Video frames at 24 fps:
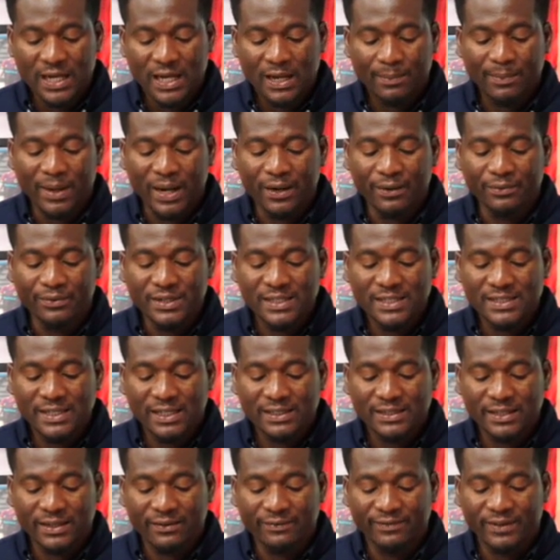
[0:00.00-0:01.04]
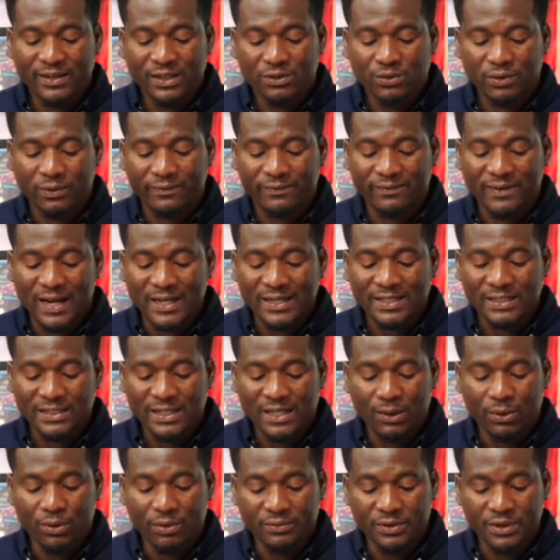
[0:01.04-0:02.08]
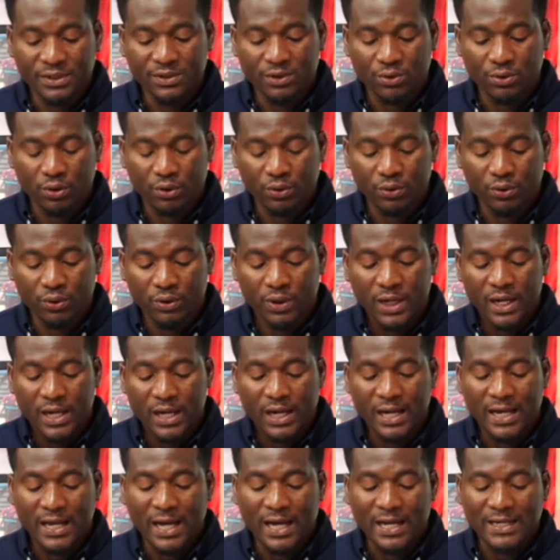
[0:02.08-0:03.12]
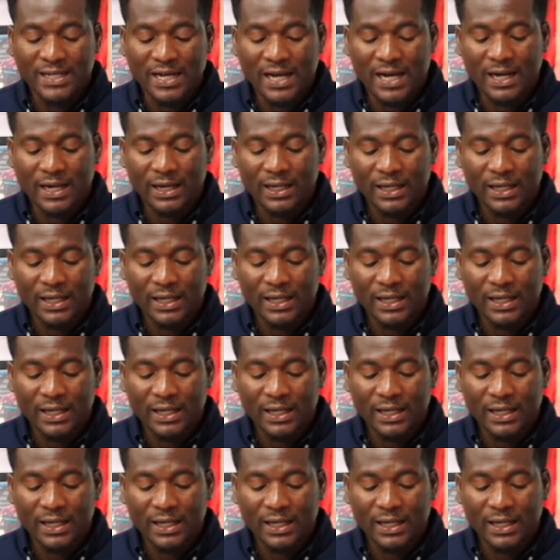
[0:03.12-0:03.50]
by recent events of flooding e wo region hono e ya dia